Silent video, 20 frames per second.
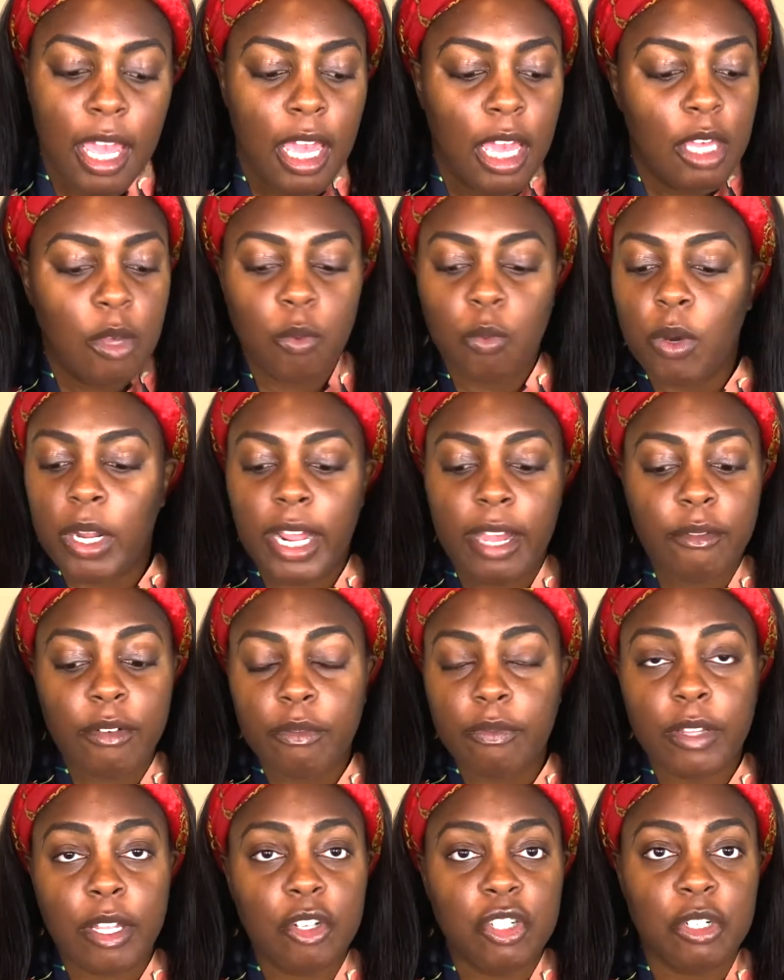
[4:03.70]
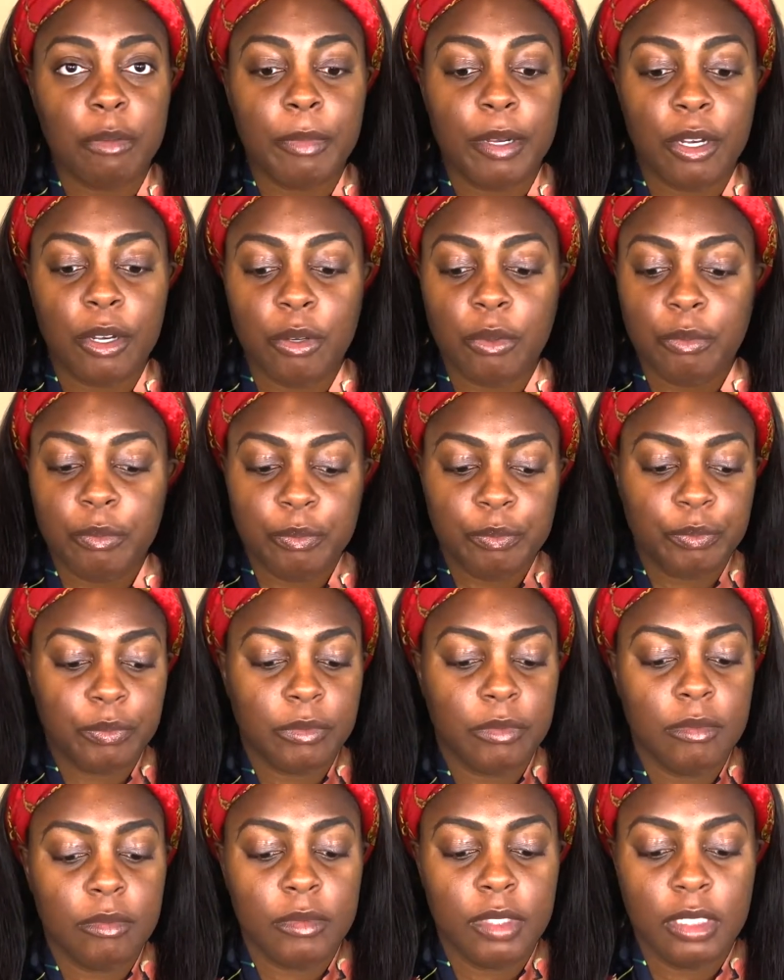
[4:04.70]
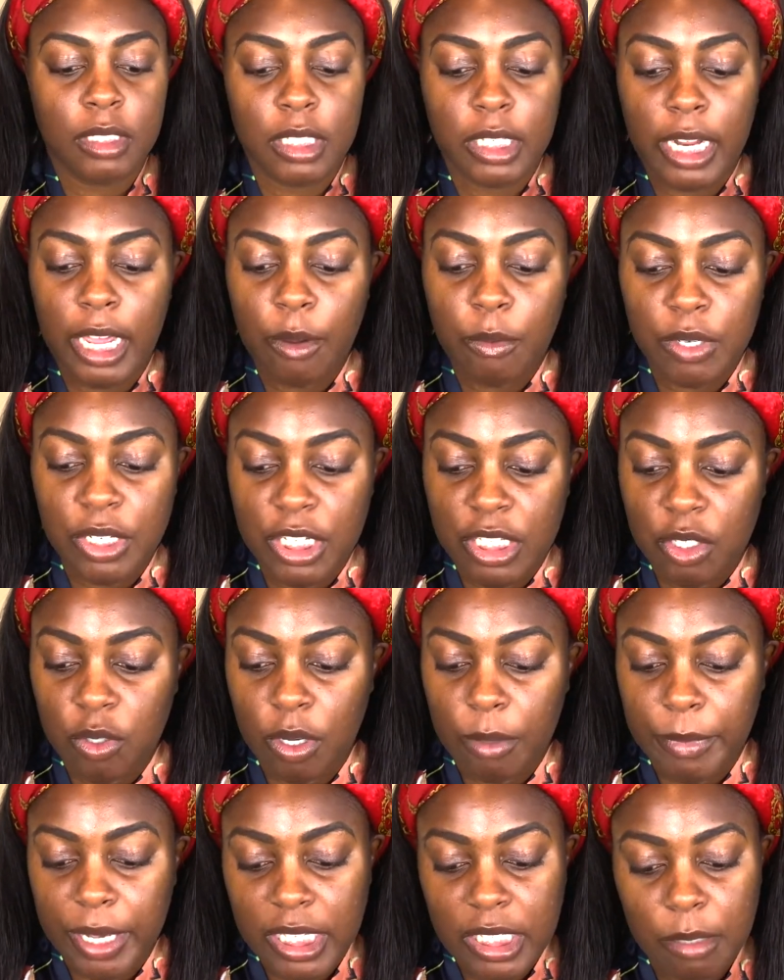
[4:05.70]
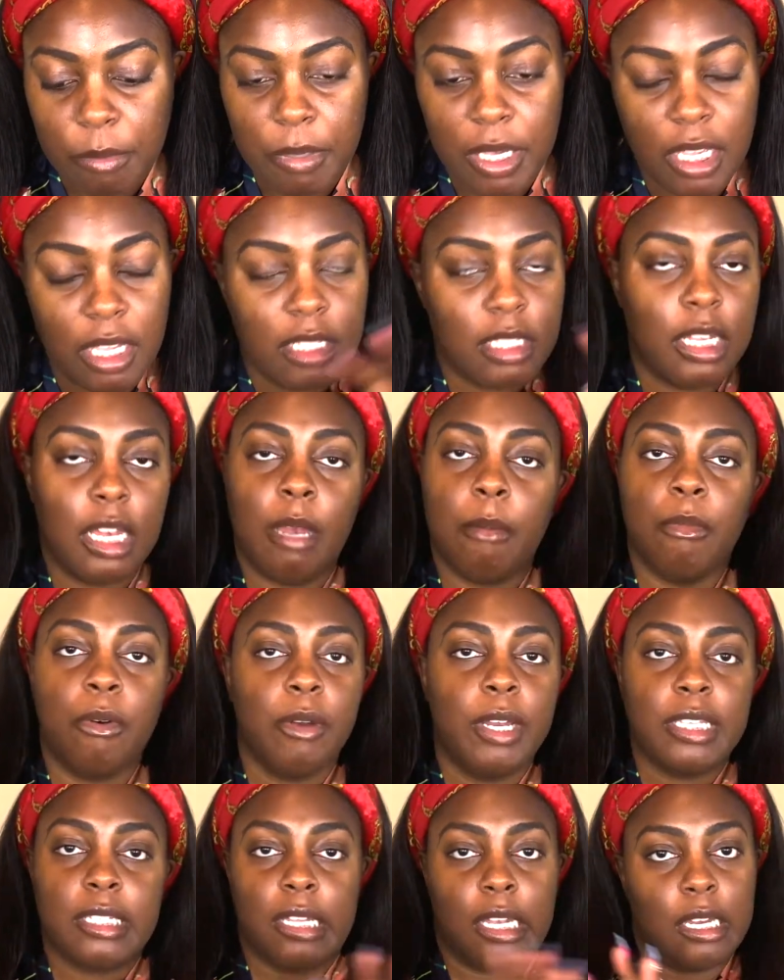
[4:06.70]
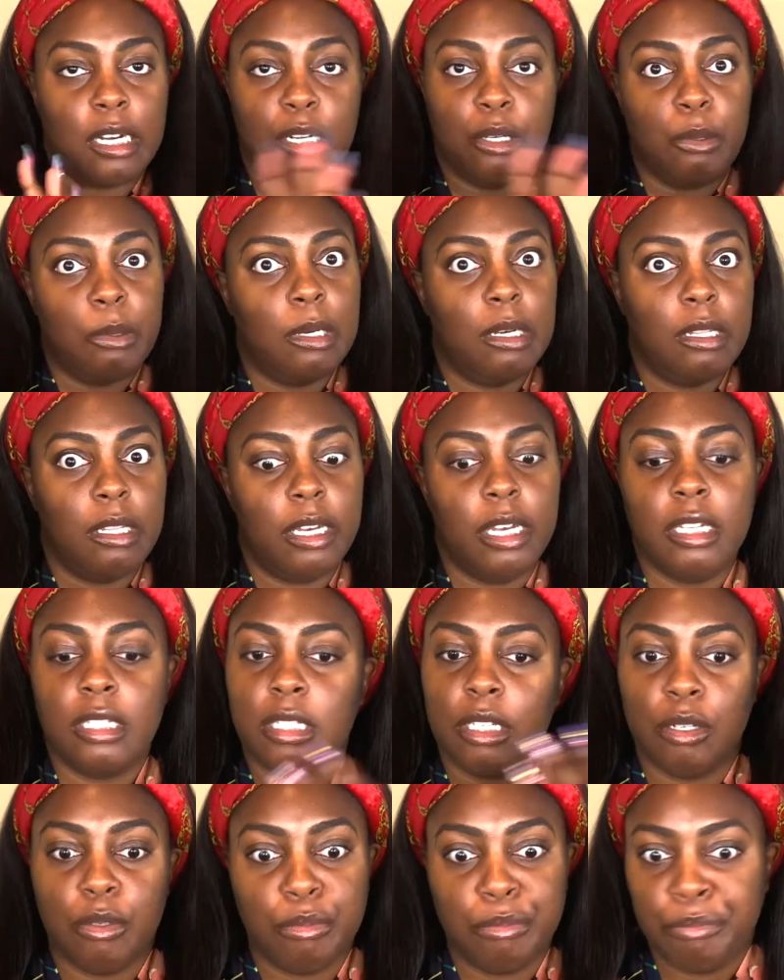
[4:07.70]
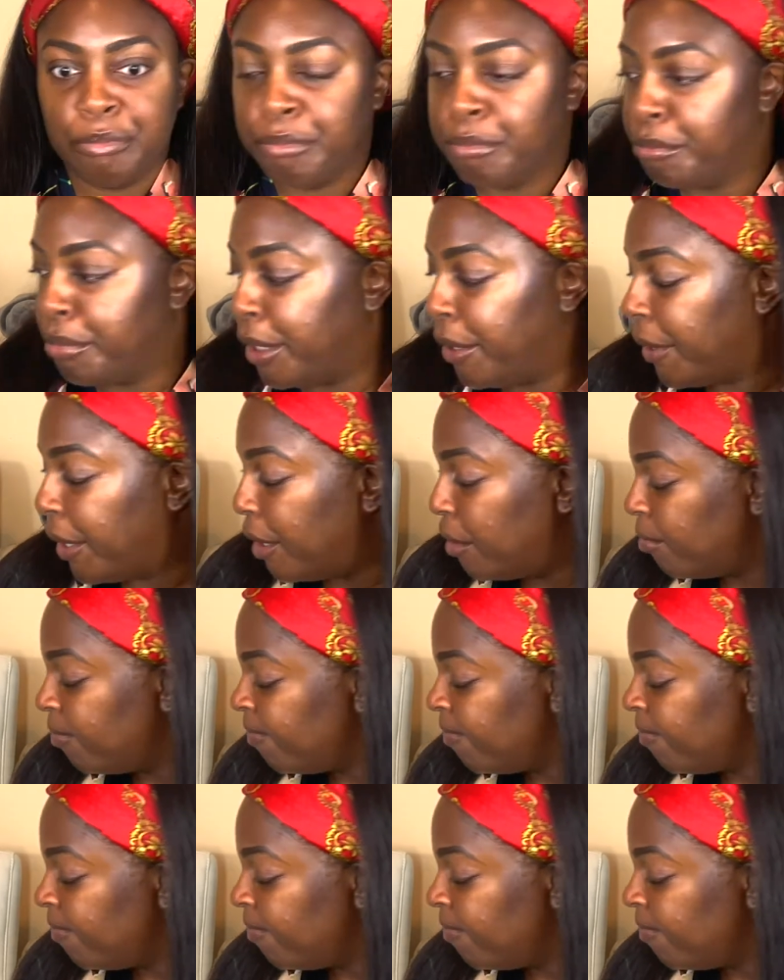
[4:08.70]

Whatever floats your boat. Today we're just doing basic beat. A tomboy is not gonna do all that, so period.